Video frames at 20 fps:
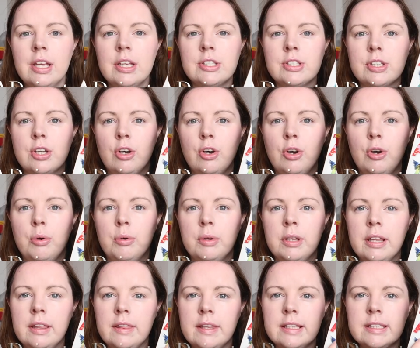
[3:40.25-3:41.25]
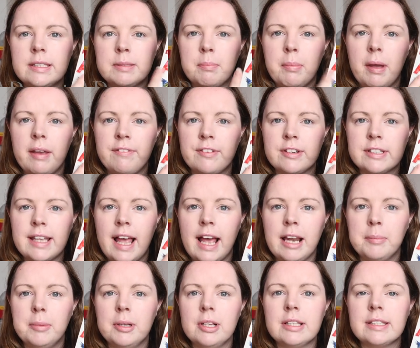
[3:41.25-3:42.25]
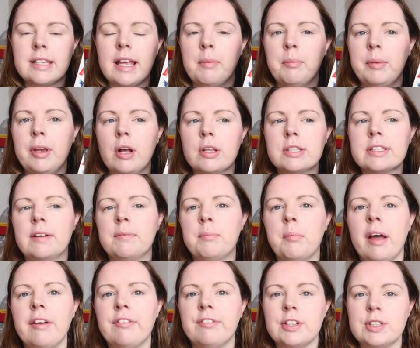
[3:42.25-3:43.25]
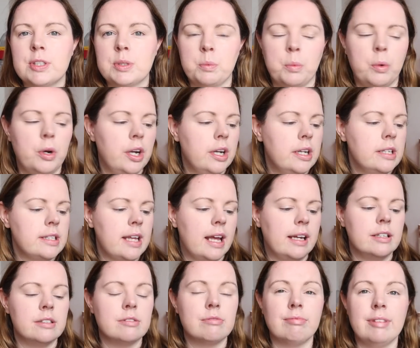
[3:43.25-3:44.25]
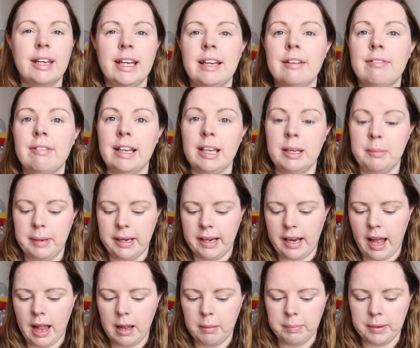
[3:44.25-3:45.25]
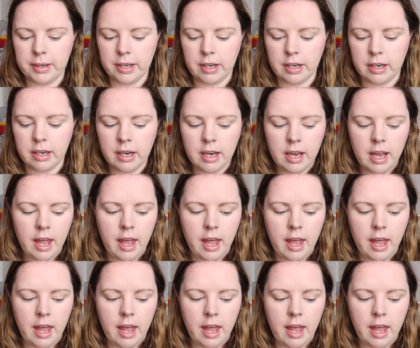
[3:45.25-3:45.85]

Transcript: So this, My First Animals, and we also have My First Words, and it's really, really been helping her.